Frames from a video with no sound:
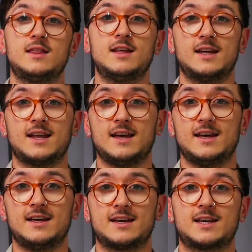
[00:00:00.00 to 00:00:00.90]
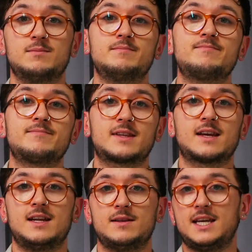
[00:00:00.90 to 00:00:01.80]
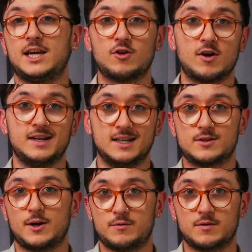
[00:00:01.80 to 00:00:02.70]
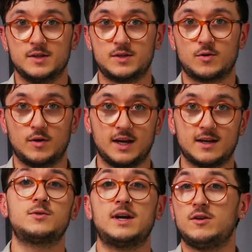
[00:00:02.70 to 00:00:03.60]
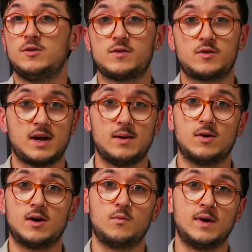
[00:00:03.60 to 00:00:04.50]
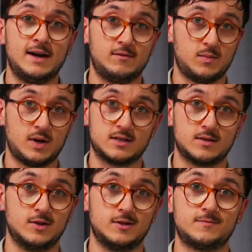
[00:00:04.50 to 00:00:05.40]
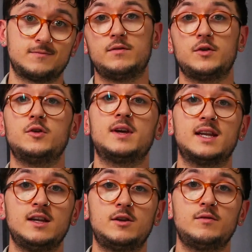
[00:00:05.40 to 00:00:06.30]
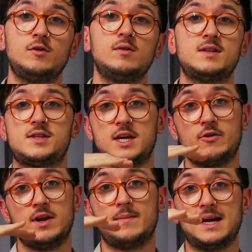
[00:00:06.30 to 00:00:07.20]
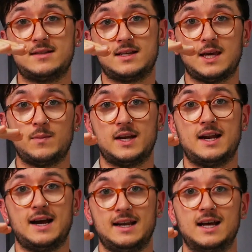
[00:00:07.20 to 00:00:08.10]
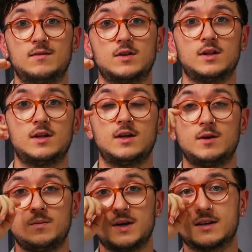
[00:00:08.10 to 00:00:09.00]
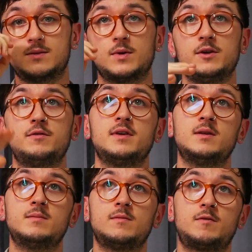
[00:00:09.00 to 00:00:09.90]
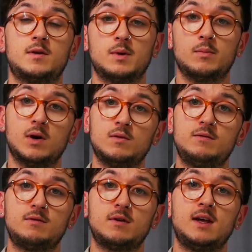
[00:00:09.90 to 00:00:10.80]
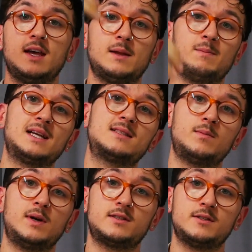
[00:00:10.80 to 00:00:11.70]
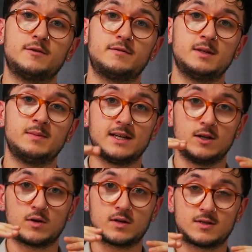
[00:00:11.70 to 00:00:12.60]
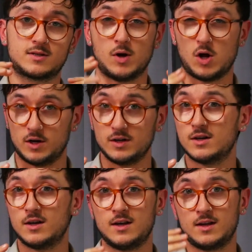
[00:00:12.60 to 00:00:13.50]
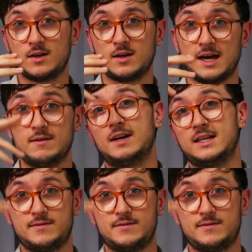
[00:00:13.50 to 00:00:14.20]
that it can kind of take your audience out from the story. Try to use a tripod whenever possible. If you're doing an interview, it's generally best to keep it at eye level, because when you film from above, it makes the person you're filming look smaller, and vice